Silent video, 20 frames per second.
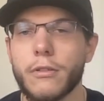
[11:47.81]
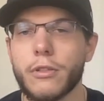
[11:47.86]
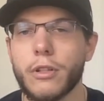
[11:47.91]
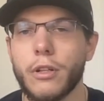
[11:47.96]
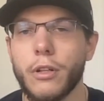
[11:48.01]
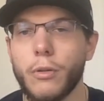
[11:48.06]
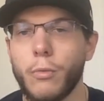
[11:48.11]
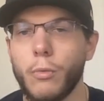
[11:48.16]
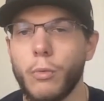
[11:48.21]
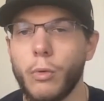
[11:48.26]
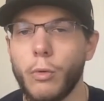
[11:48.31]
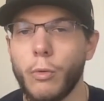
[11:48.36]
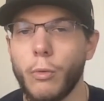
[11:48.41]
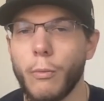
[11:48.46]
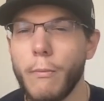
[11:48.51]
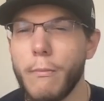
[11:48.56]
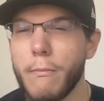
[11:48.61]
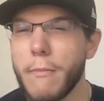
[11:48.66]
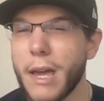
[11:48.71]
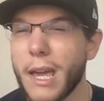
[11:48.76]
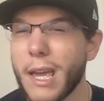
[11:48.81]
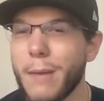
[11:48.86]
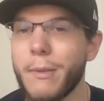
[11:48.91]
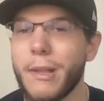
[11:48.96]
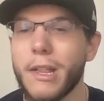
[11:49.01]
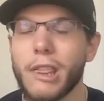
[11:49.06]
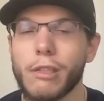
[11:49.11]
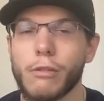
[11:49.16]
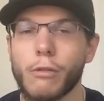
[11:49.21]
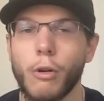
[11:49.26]
So we'll
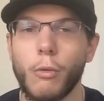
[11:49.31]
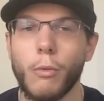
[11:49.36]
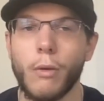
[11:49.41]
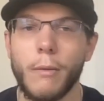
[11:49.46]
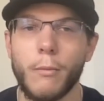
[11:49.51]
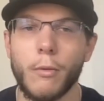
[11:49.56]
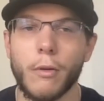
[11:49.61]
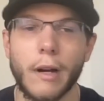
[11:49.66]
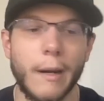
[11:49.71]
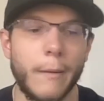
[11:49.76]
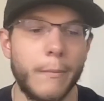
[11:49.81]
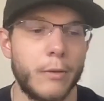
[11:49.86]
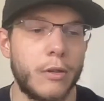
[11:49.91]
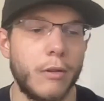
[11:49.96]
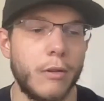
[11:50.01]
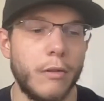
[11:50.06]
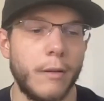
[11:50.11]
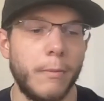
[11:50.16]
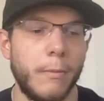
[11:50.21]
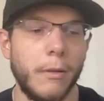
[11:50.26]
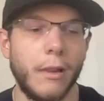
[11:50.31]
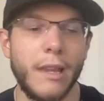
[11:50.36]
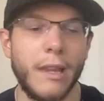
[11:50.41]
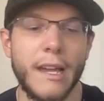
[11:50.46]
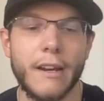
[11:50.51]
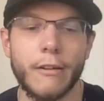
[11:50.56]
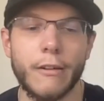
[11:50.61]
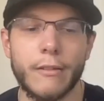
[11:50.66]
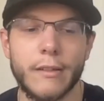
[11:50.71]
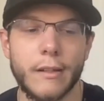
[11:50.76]
maybe throw one more episode up
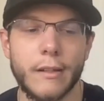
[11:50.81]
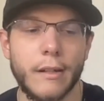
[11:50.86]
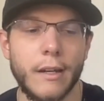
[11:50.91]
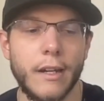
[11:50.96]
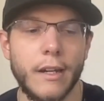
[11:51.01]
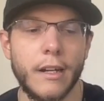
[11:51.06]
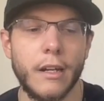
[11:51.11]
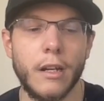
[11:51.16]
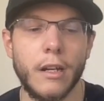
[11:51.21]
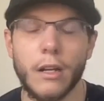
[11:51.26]
later tonight.